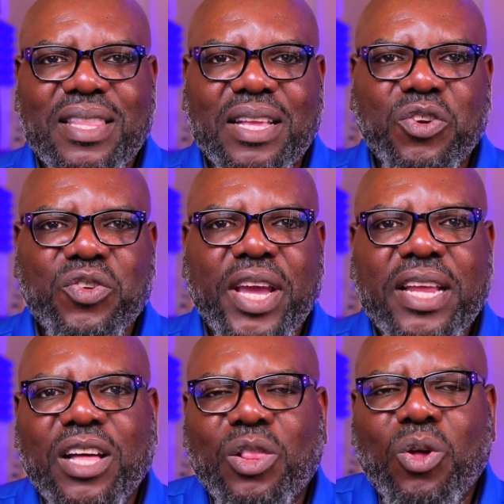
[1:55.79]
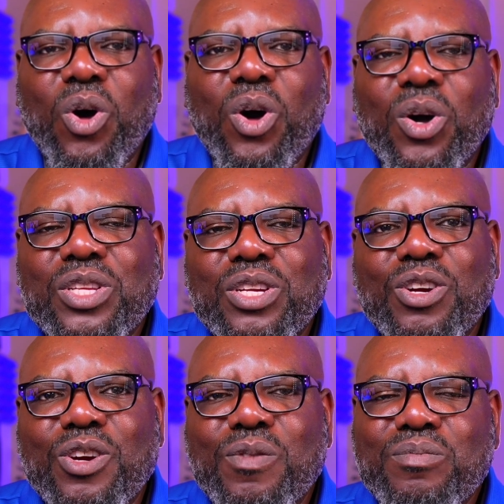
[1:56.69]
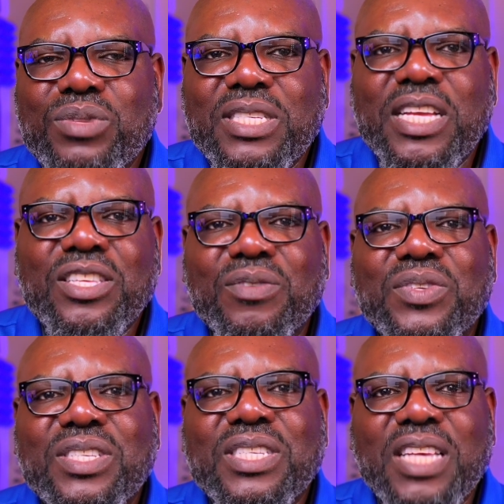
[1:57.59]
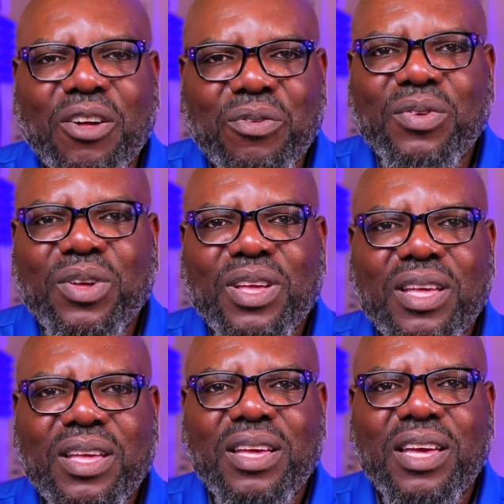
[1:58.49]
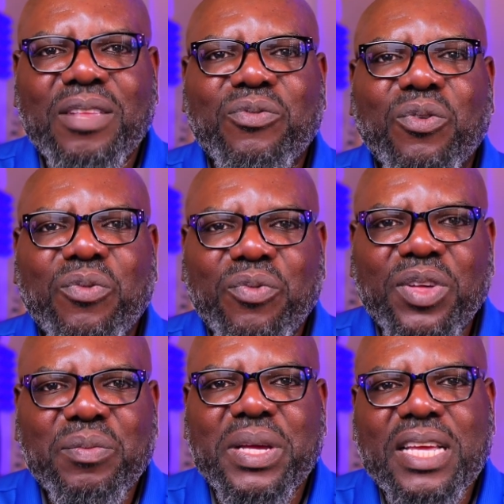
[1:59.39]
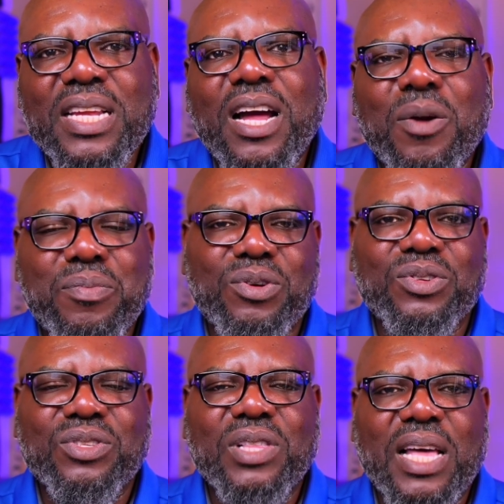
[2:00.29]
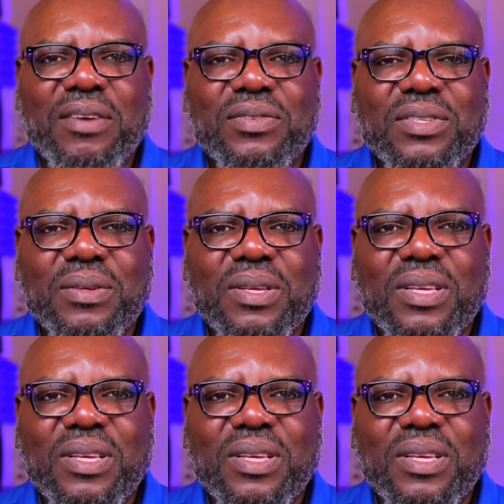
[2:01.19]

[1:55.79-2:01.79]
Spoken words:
That create a long-term sense of self and fulfillment in our personal lives.